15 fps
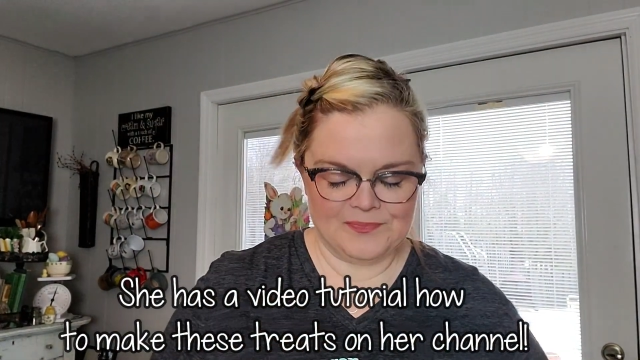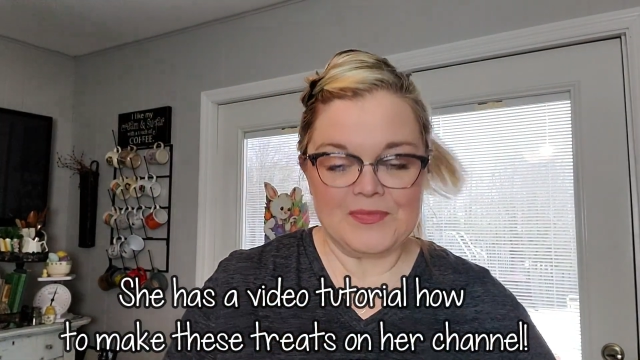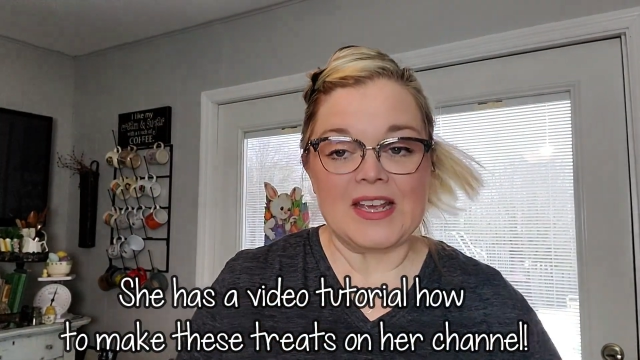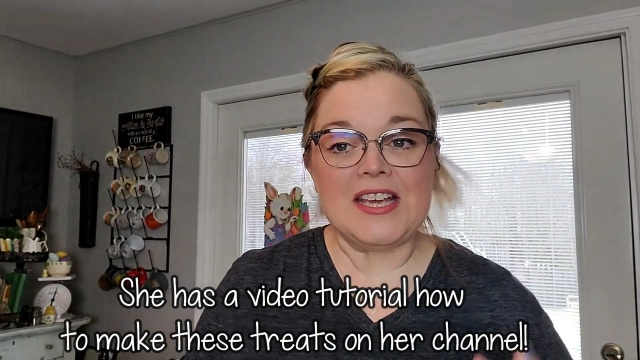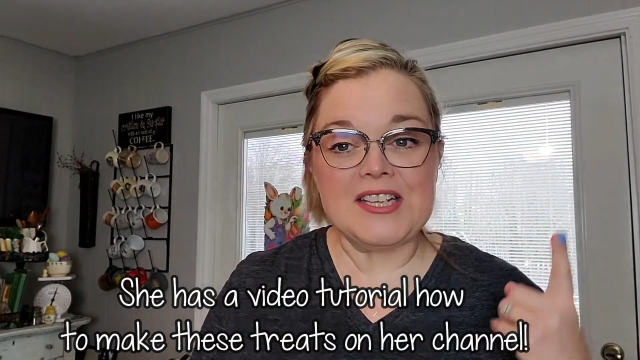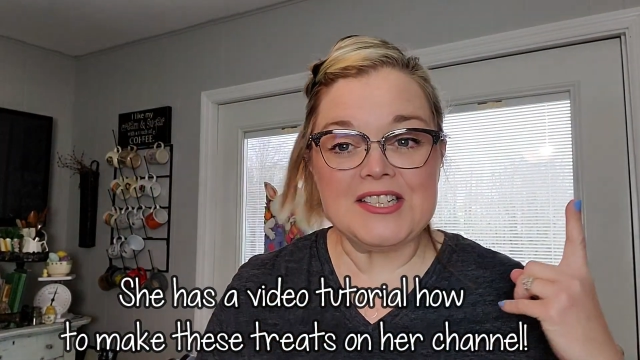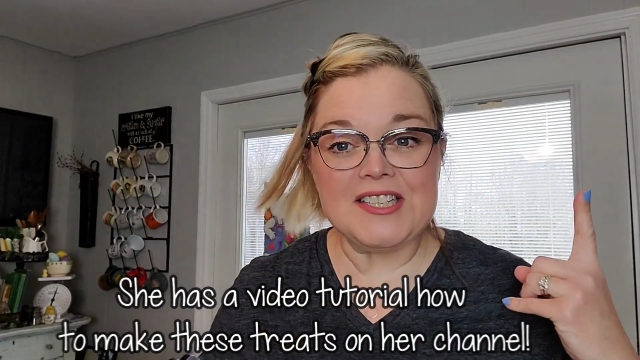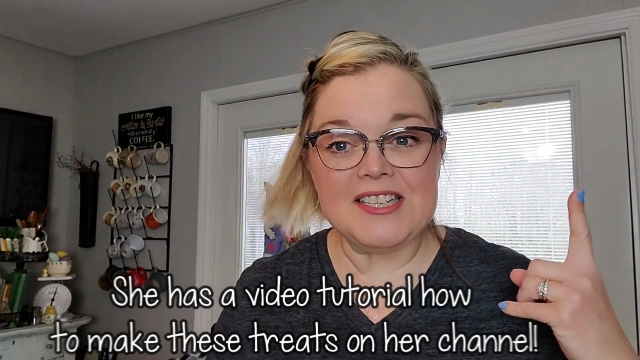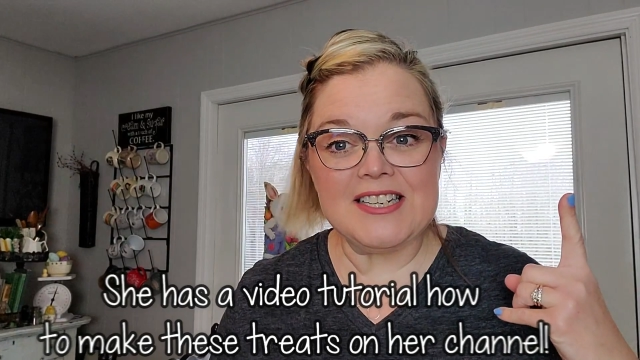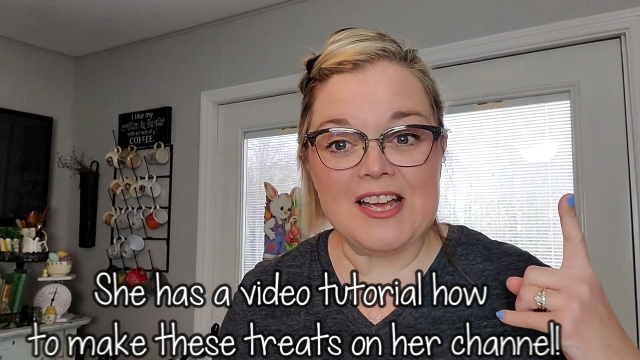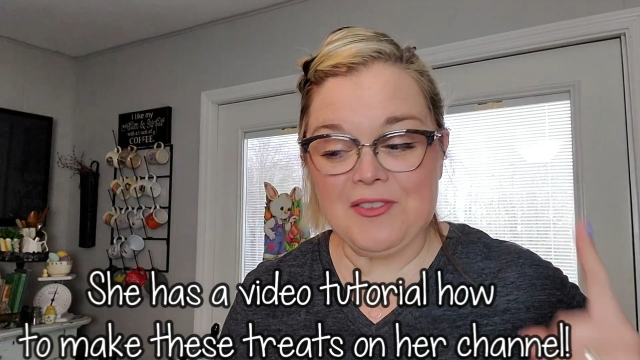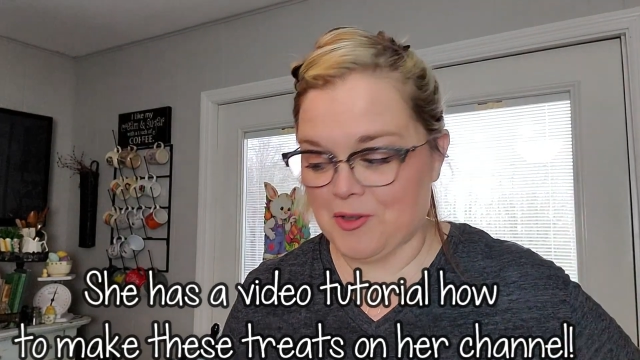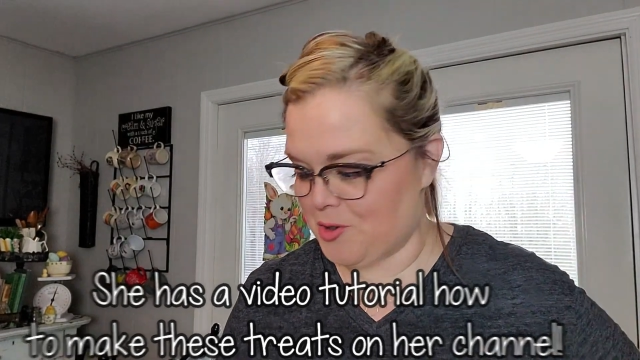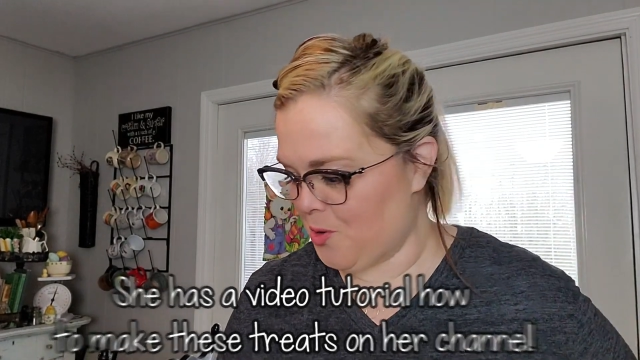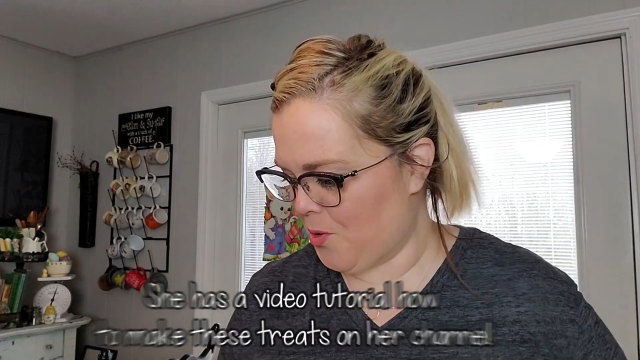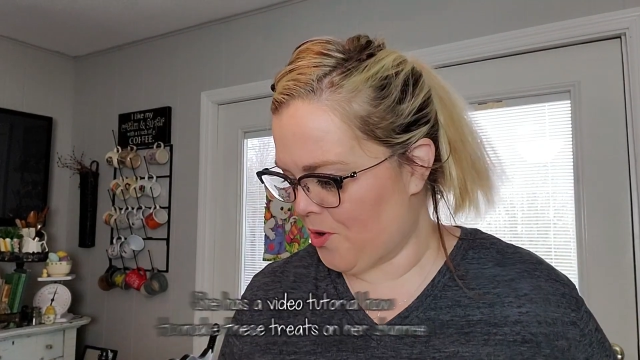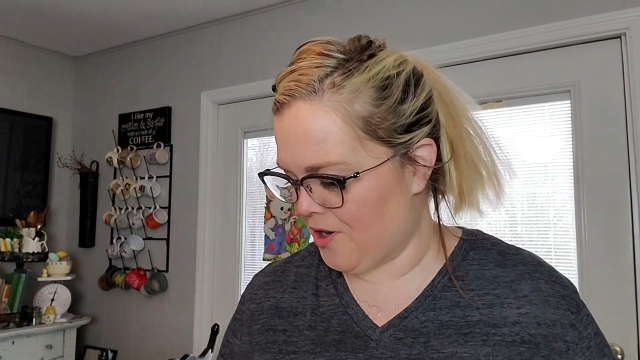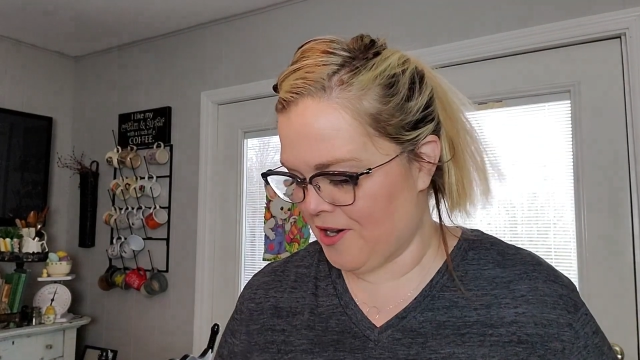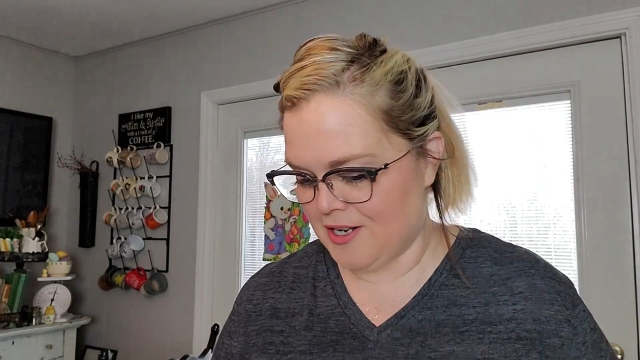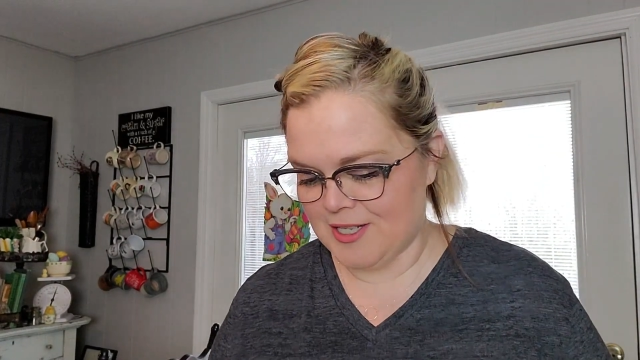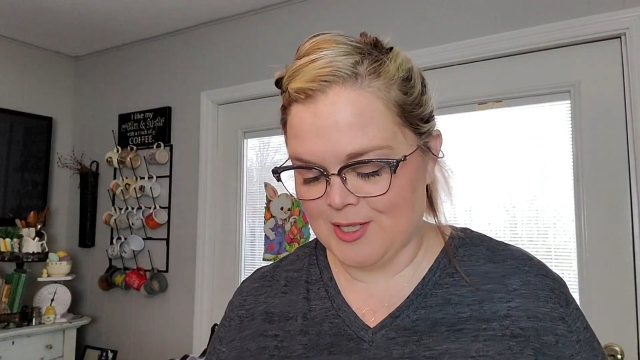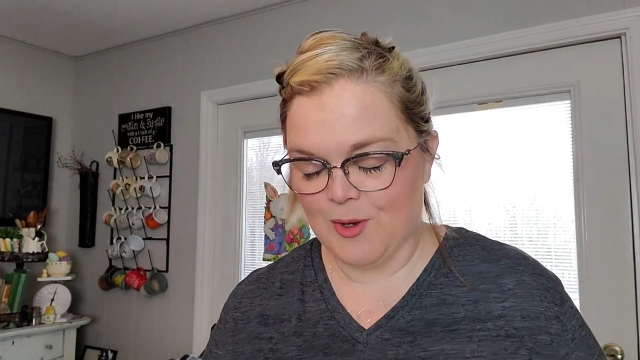he's sitting at the door,
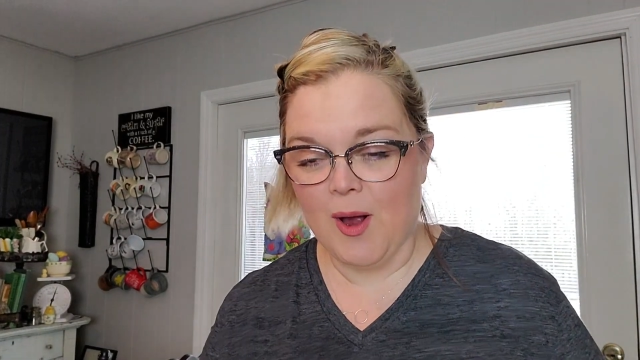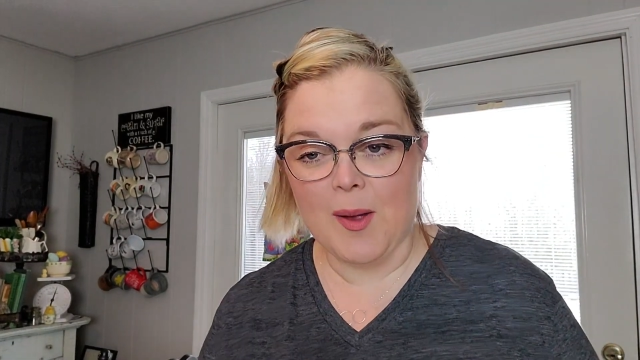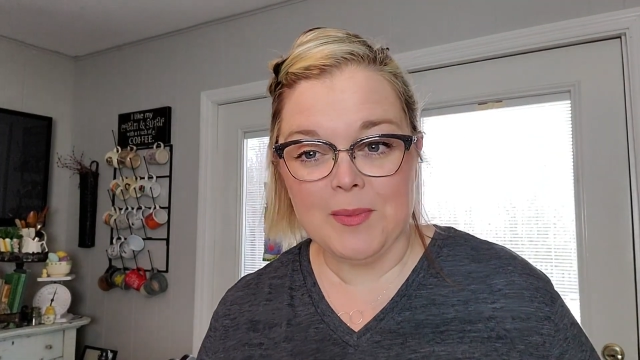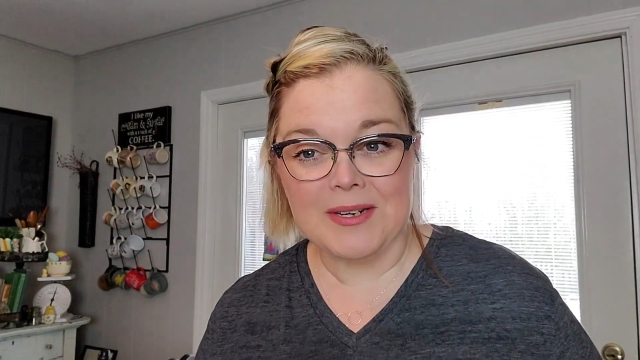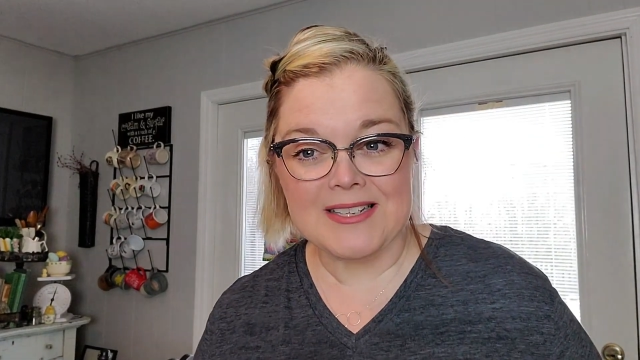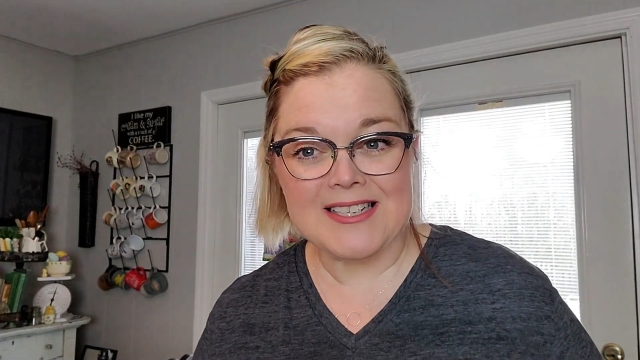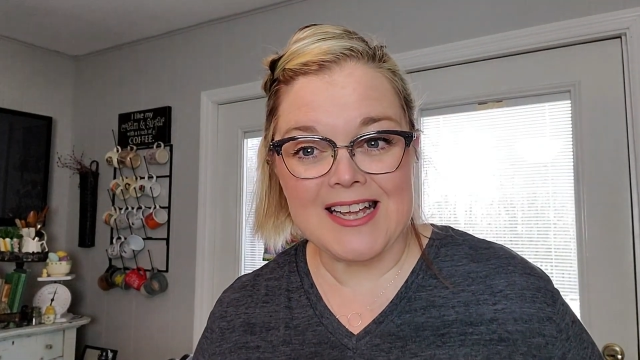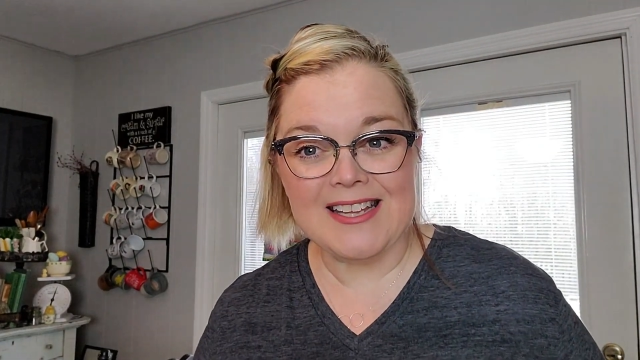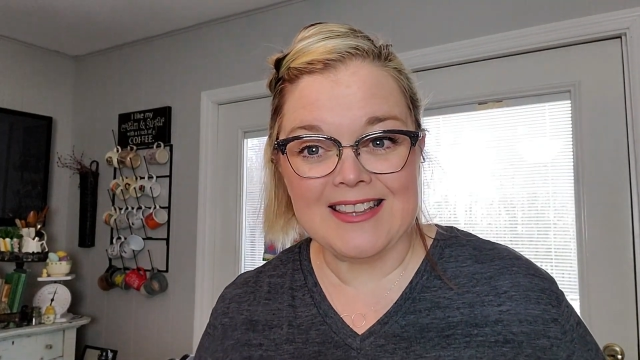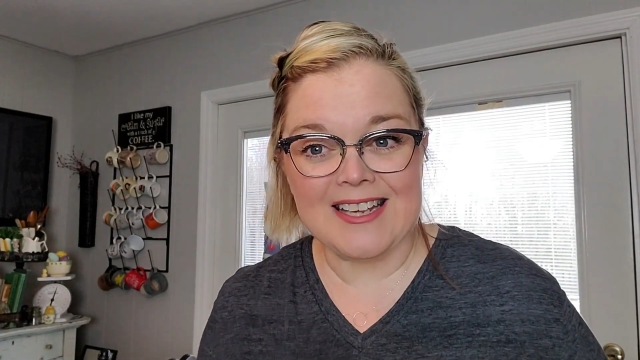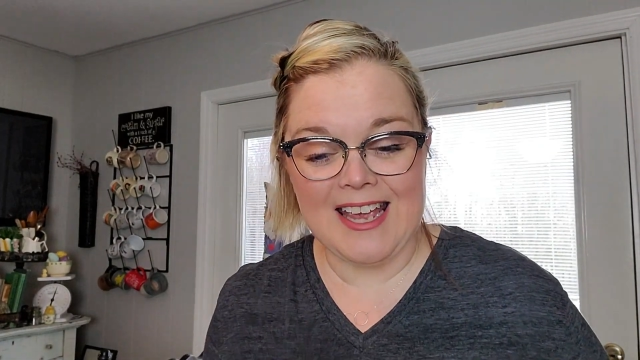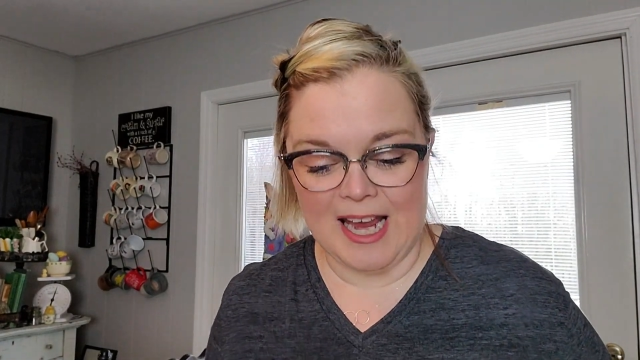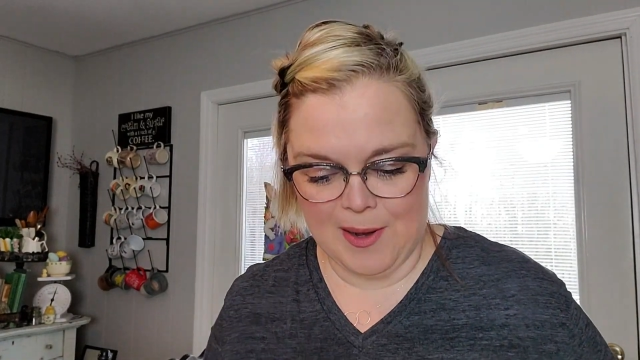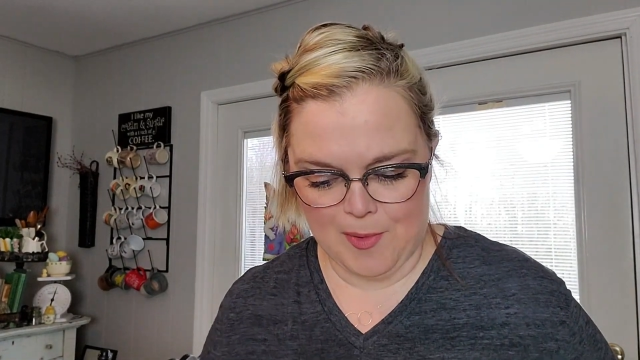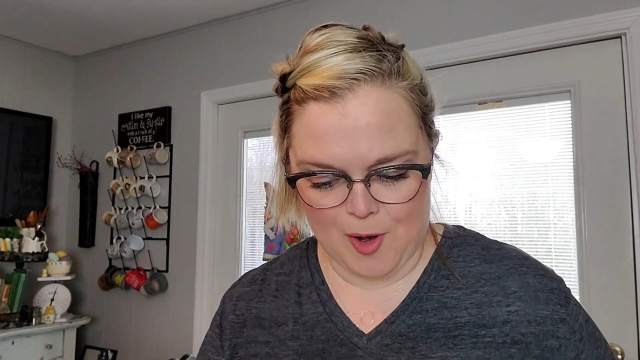so I'm gonna take the camera